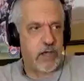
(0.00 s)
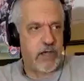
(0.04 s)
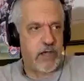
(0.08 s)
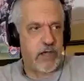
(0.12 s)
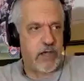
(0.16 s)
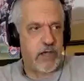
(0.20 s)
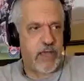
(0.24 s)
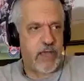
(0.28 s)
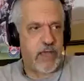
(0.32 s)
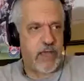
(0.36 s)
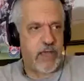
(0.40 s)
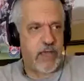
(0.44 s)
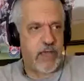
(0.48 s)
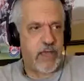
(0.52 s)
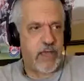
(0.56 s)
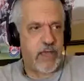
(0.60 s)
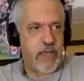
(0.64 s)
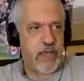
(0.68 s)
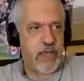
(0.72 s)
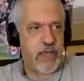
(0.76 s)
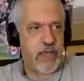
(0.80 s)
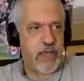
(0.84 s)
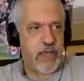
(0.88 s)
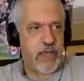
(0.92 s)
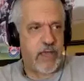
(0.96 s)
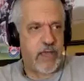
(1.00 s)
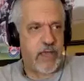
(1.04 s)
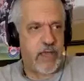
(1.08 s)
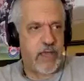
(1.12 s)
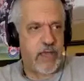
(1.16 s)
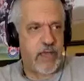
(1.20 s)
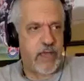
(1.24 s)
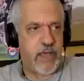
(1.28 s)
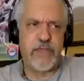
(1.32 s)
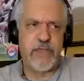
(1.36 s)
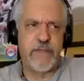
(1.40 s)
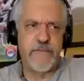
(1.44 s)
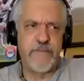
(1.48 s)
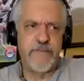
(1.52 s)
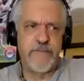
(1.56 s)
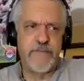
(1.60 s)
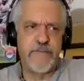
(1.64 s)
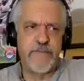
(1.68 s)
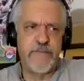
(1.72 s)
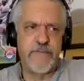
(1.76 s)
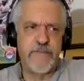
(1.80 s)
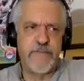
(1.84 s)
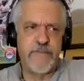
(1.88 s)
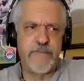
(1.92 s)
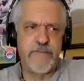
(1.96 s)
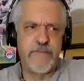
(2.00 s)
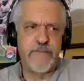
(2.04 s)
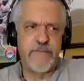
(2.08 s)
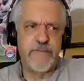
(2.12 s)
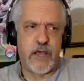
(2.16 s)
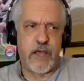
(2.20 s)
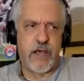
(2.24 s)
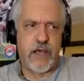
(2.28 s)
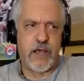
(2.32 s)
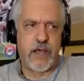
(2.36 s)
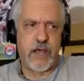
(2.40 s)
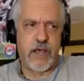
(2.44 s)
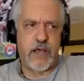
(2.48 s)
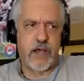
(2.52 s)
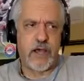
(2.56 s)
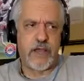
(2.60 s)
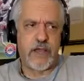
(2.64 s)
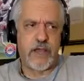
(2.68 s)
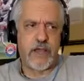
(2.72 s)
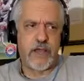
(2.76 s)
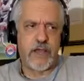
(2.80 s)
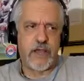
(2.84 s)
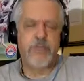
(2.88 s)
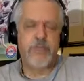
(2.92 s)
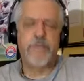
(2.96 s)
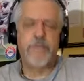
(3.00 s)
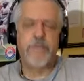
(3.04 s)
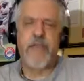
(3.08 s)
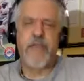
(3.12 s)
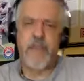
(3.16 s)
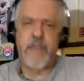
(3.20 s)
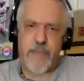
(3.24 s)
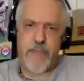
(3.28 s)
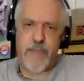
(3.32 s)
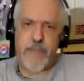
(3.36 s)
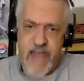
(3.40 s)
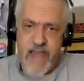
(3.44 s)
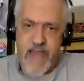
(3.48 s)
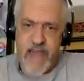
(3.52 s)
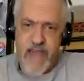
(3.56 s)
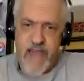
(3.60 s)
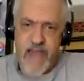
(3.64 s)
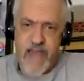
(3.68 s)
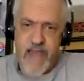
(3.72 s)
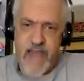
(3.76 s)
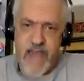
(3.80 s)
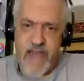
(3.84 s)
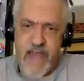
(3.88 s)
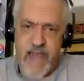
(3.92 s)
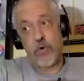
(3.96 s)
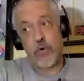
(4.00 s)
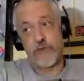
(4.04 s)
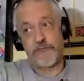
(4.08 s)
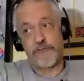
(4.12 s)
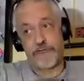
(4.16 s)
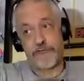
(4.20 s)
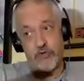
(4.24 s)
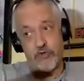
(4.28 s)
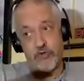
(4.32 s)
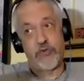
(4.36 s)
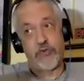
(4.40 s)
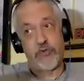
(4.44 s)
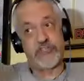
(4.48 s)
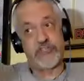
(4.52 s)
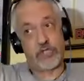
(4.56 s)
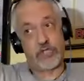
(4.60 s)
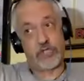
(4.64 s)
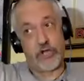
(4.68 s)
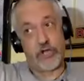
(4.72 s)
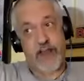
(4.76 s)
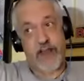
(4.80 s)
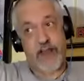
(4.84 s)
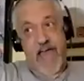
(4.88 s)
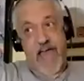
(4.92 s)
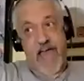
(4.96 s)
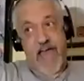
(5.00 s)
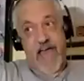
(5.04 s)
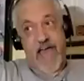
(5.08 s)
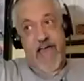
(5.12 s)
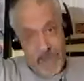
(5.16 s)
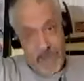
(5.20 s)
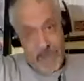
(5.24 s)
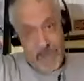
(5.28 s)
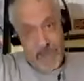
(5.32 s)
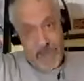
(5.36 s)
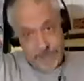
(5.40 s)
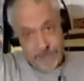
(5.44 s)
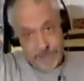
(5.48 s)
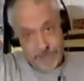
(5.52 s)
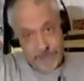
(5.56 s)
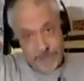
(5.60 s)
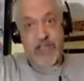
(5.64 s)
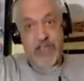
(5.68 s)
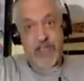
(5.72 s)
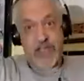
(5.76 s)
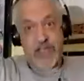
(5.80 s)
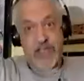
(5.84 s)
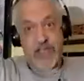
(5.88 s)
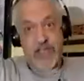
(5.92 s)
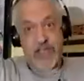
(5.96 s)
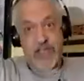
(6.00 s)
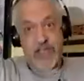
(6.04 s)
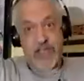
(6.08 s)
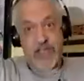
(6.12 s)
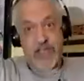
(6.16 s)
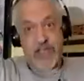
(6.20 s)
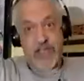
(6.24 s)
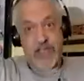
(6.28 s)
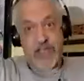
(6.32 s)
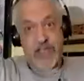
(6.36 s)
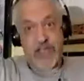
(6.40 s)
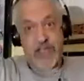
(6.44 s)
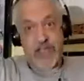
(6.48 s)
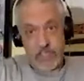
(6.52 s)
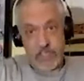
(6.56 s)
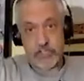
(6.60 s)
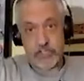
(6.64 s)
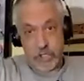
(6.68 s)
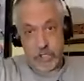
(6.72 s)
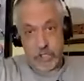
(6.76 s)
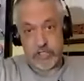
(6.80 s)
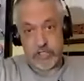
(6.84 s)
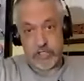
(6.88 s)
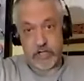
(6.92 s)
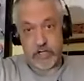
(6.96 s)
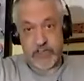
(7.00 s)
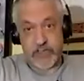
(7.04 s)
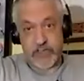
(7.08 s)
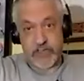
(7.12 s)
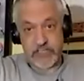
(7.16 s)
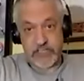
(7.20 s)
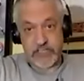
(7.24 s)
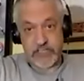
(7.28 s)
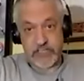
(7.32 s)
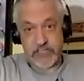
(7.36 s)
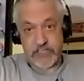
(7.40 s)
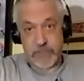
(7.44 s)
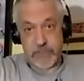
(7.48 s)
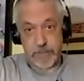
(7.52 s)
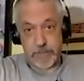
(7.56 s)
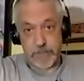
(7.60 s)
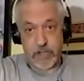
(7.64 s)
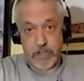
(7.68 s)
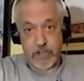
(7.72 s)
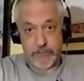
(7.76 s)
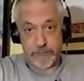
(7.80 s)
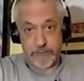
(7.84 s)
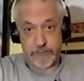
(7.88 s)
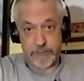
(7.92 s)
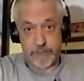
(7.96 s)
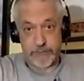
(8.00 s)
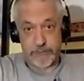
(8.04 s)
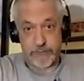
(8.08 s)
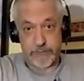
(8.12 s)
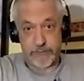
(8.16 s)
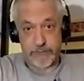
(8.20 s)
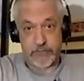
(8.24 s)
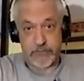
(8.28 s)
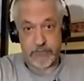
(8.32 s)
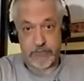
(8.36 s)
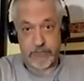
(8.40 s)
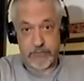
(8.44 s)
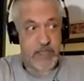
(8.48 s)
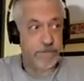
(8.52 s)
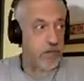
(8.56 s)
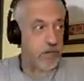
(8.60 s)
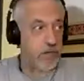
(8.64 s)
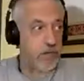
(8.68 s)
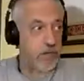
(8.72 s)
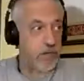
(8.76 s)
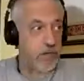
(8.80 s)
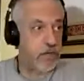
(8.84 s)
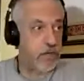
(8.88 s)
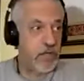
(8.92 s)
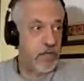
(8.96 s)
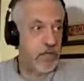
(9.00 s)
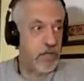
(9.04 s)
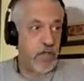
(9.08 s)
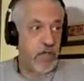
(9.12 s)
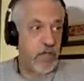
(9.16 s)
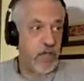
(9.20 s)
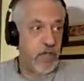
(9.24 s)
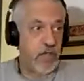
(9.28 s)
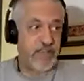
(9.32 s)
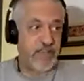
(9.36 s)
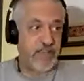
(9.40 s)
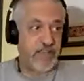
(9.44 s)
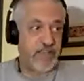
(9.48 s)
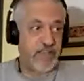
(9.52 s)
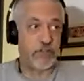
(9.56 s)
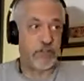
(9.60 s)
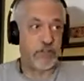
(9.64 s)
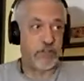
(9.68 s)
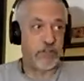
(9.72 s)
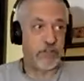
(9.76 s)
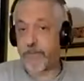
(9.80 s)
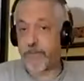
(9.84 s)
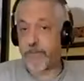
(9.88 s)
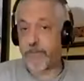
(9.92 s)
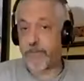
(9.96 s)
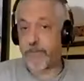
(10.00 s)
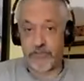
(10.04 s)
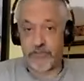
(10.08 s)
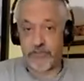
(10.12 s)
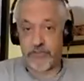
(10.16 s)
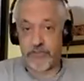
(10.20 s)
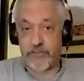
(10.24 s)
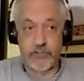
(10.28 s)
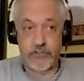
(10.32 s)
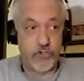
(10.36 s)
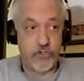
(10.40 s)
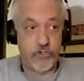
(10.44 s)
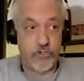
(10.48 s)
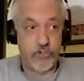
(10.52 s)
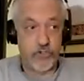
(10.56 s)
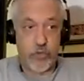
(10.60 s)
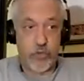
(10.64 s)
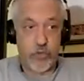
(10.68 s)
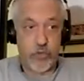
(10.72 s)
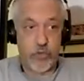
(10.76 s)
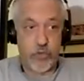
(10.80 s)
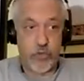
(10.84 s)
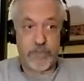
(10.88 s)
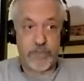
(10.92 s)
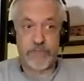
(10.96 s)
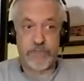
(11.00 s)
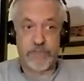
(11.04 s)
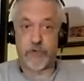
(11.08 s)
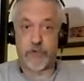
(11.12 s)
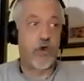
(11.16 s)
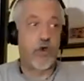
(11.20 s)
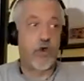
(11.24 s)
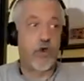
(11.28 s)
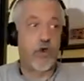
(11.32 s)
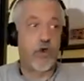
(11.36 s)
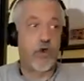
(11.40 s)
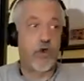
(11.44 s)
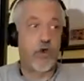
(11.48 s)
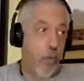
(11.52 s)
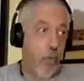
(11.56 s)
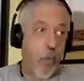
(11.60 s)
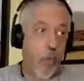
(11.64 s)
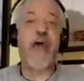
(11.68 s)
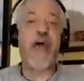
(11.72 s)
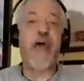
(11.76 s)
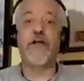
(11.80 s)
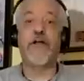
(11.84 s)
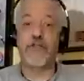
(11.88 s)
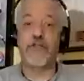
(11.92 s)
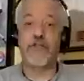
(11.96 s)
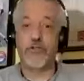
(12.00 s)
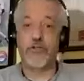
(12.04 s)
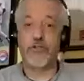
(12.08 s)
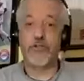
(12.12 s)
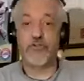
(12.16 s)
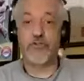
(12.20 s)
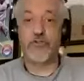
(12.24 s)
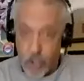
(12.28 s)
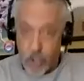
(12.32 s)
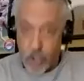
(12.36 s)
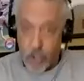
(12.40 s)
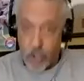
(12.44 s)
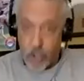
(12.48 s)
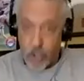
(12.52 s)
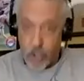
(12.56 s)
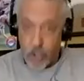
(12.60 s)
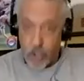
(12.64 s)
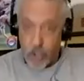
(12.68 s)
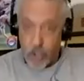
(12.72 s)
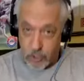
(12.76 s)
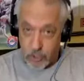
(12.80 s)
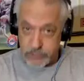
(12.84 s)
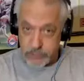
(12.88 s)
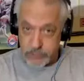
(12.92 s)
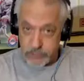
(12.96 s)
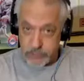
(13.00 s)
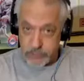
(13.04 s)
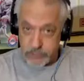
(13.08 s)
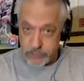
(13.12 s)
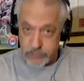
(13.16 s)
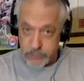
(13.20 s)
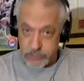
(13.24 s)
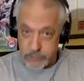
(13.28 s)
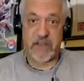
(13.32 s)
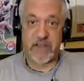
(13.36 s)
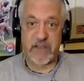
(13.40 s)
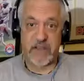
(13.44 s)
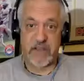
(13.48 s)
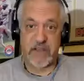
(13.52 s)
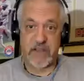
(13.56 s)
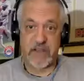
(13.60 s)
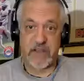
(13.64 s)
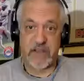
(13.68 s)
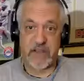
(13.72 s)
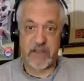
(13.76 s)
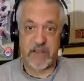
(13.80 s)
I think maybe and now Fury's going to have a fight. He's going to fight somebody on the 5th of December. I think the proper thing to do would be for Wilder to also fight somebody,